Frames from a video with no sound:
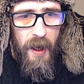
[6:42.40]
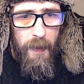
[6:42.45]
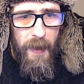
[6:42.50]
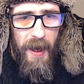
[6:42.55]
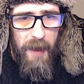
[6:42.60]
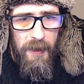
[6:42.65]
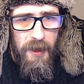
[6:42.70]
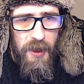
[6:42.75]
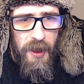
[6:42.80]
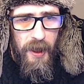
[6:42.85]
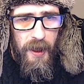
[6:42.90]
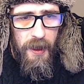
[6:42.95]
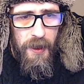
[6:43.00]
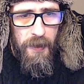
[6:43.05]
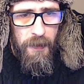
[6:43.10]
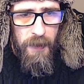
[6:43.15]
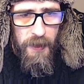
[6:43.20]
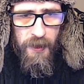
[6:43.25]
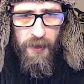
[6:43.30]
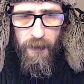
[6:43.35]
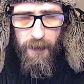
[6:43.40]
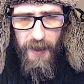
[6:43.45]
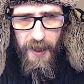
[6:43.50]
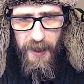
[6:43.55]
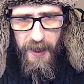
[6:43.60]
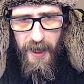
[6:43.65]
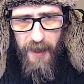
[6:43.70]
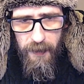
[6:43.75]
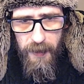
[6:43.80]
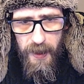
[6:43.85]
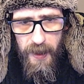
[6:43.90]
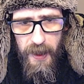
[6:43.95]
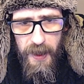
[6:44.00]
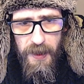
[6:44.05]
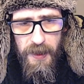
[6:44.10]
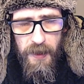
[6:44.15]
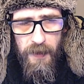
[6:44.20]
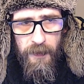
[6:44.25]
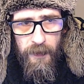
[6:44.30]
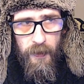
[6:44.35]
power charge was not being
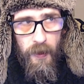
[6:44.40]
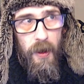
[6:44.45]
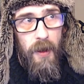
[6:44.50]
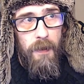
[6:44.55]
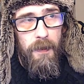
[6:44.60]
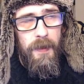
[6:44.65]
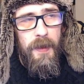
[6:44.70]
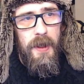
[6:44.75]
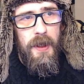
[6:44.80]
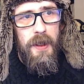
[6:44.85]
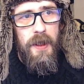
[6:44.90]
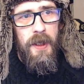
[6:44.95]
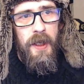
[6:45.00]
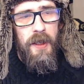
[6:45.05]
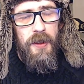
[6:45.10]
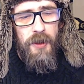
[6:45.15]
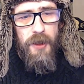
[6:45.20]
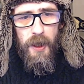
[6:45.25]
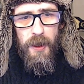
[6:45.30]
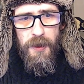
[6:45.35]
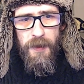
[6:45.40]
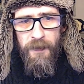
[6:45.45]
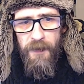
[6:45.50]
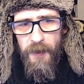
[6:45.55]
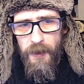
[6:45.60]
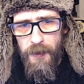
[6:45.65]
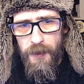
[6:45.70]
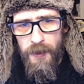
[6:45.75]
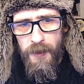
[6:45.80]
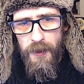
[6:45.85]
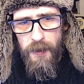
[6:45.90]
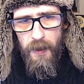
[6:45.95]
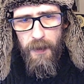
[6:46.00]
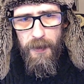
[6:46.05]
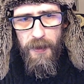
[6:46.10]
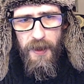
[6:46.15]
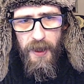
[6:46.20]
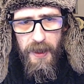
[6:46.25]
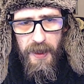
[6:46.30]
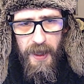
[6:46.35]
calculated from charge infusion, so I
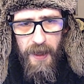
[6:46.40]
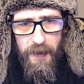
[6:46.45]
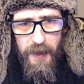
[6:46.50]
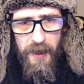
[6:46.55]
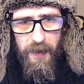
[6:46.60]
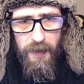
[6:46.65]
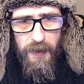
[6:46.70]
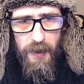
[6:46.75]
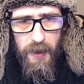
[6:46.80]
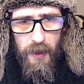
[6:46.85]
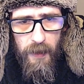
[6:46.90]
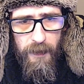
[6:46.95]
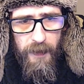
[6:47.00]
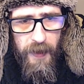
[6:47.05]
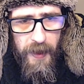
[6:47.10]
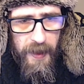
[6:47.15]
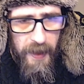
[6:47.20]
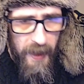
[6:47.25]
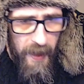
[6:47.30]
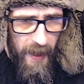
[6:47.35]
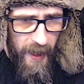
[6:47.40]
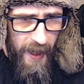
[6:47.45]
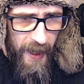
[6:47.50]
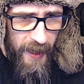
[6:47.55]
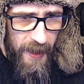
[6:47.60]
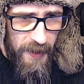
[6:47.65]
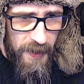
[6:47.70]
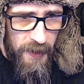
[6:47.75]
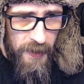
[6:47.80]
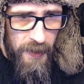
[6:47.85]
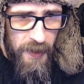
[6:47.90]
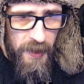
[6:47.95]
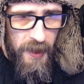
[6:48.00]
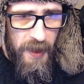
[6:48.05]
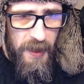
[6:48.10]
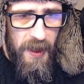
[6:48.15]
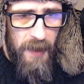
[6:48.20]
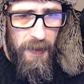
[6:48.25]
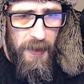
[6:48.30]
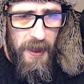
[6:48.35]
put that down here in the config. And the
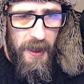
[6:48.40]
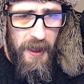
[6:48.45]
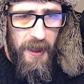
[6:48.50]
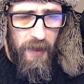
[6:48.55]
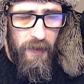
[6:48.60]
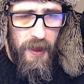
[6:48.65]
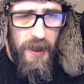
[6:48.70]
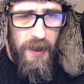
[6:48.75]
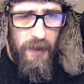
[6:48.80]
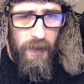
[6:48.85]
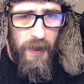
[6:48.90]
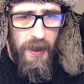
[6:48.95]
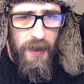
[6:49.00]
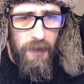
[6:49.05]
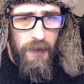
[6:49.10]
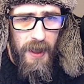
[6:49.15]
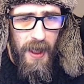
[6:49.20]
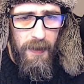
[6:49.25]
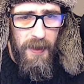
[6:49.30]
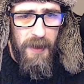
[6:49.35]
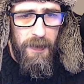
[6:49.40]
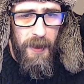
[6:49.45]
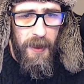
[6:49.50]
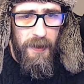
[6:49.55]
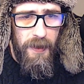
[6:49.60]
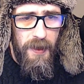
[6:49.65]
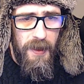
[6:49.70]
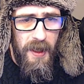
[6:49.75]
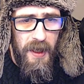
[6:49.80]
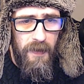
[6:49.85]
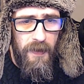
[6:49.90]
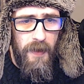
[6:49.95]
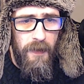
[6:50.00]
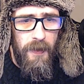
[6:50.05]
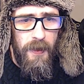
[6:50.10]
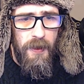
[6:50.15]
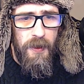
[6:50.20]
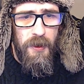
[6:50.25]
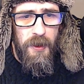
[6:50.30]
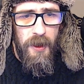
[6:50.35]
60% increased critical damage bonus if you've
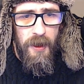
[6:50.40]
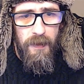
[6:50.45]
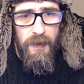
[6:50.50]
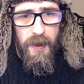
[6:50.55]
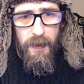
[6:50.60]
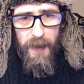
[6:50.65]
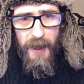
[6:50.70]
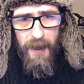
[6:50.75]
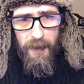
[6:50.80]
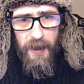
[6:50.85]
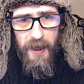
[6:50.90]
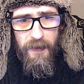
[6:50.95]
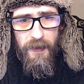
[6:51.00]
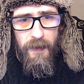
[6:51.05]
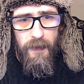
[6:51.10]
consumed a power